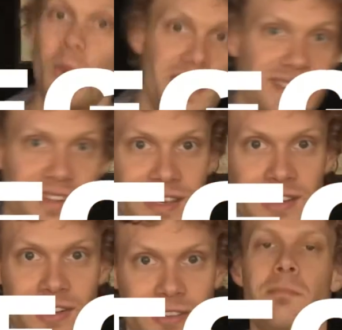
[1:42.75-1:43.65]
When it's
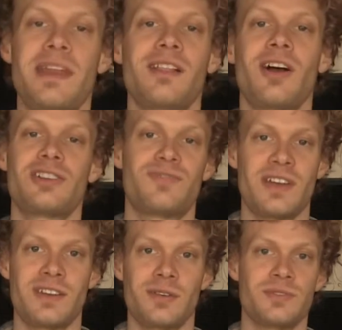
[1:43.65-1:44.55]
legal, many large
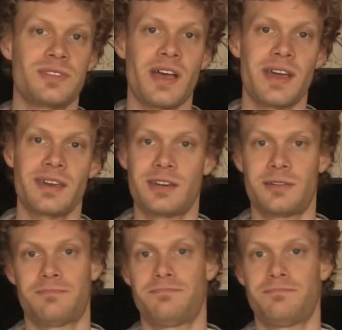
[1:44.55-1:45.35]
venues like